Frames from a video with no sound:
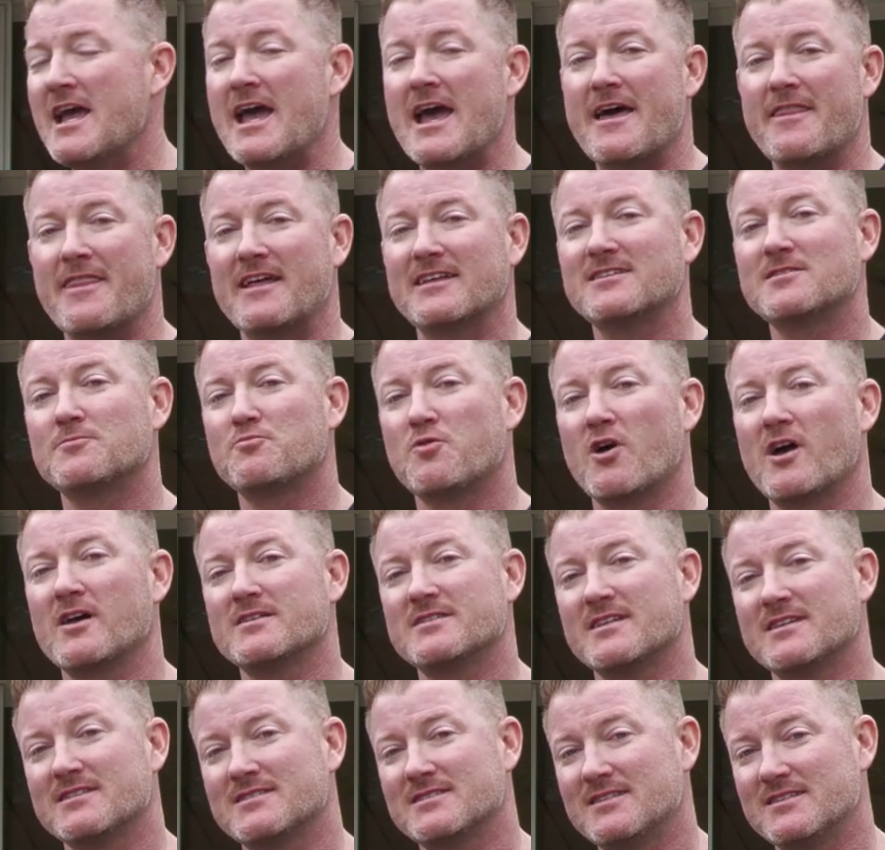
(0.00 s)
And that's a
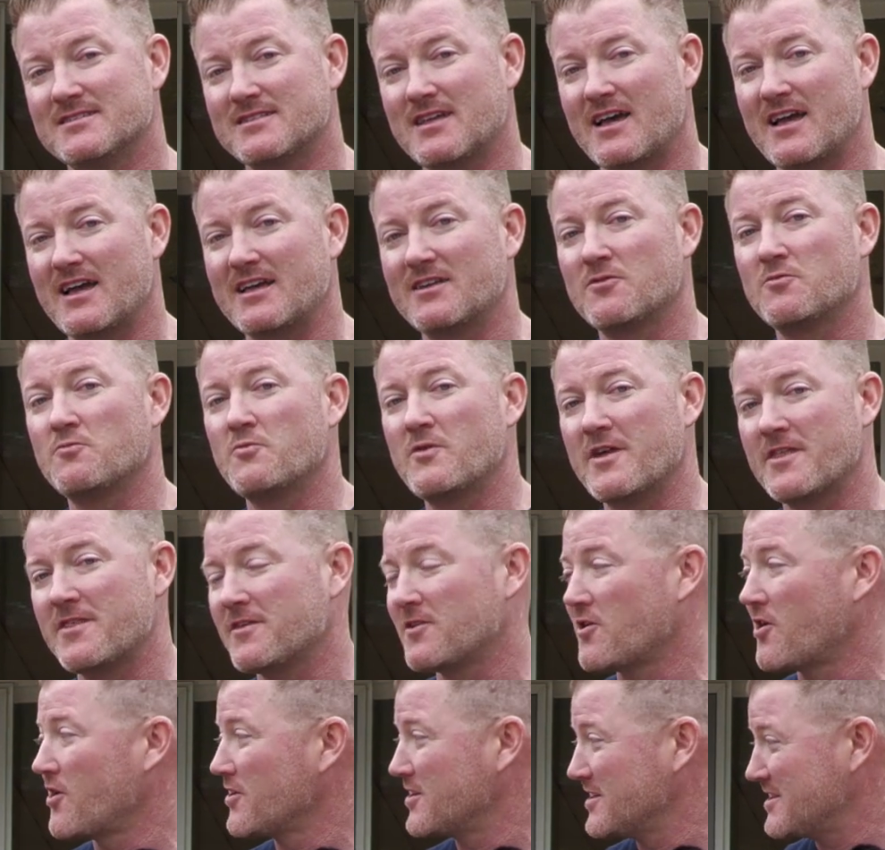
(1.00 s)
process designed with
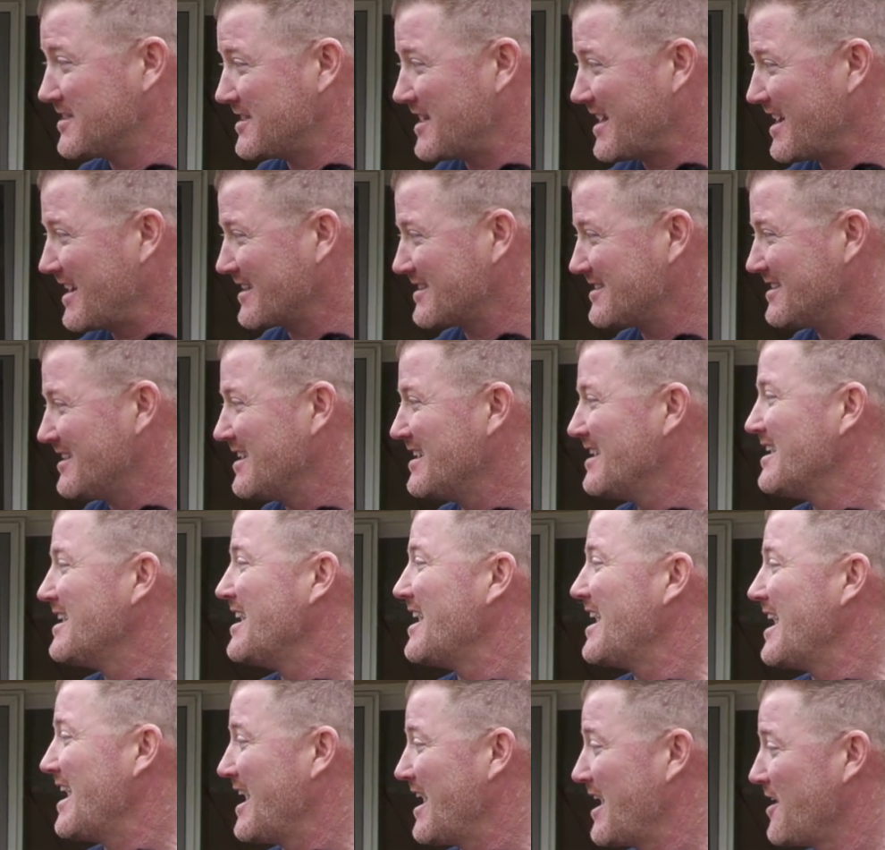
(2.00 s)
an architect
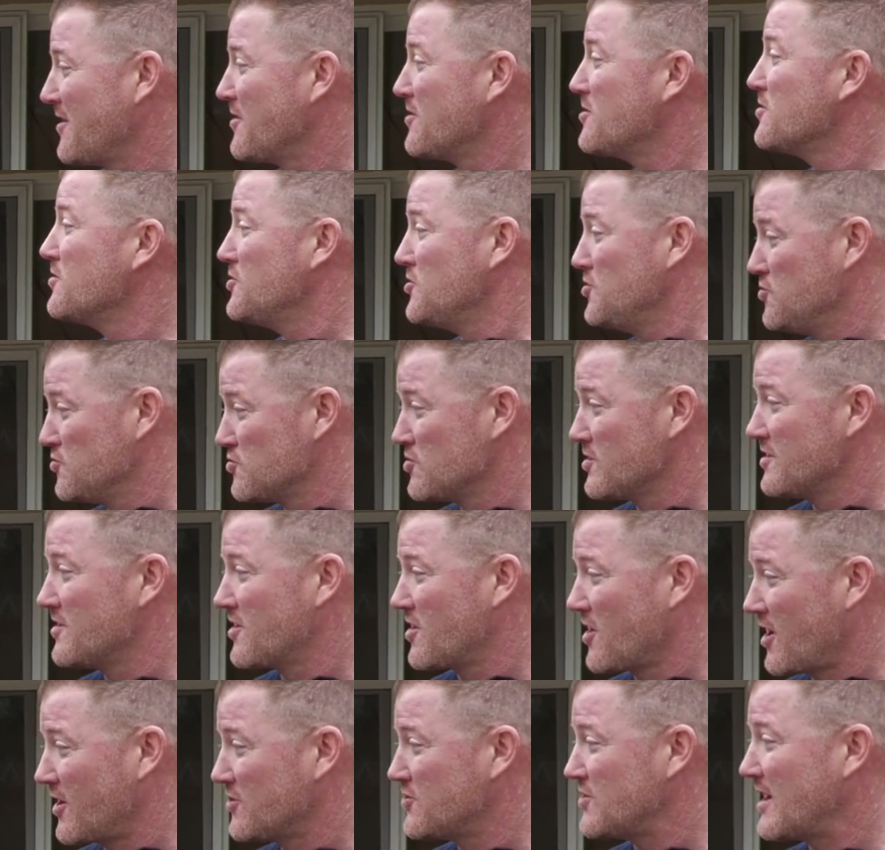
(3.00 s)
and usually the
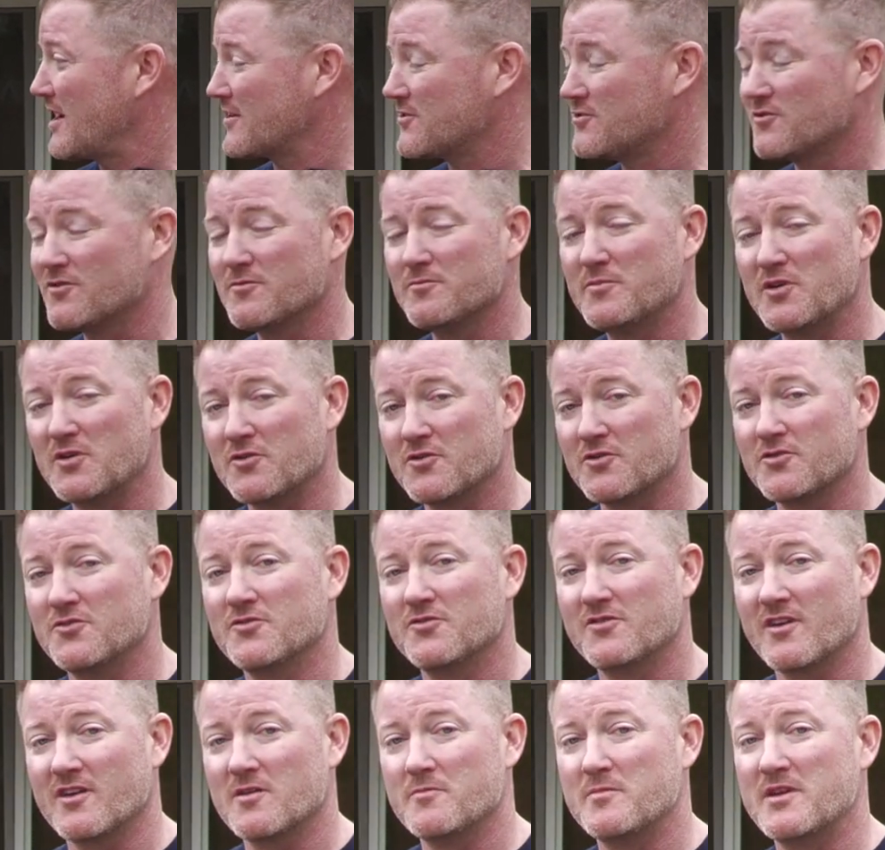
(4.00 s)
contractor or builder
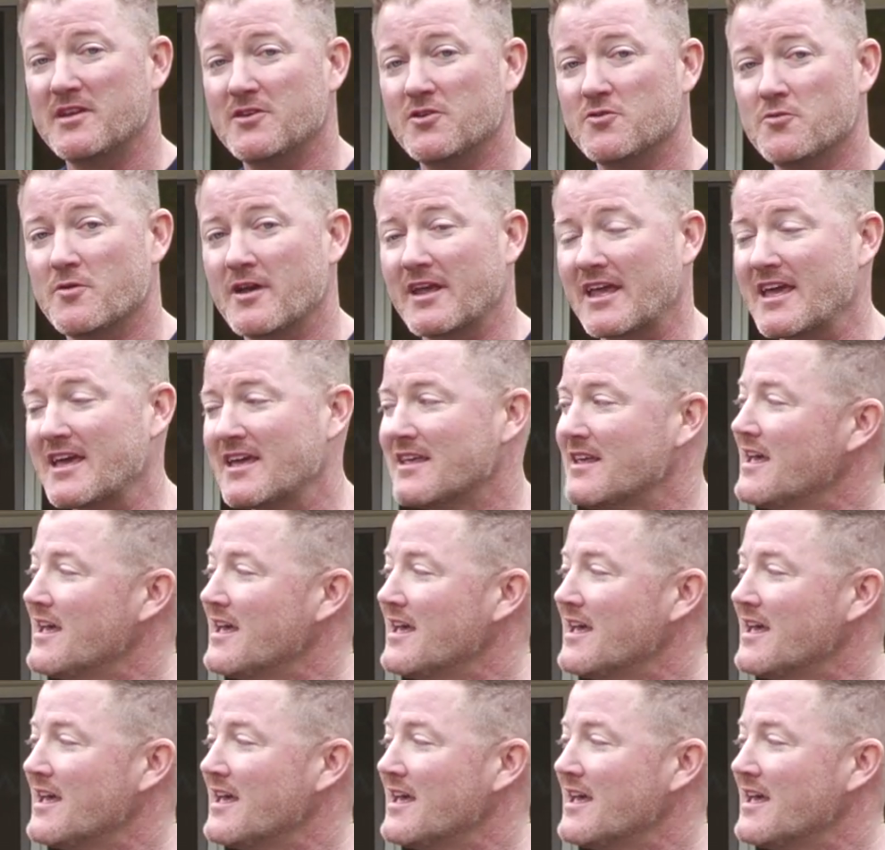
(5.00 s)
who's going to be doing it.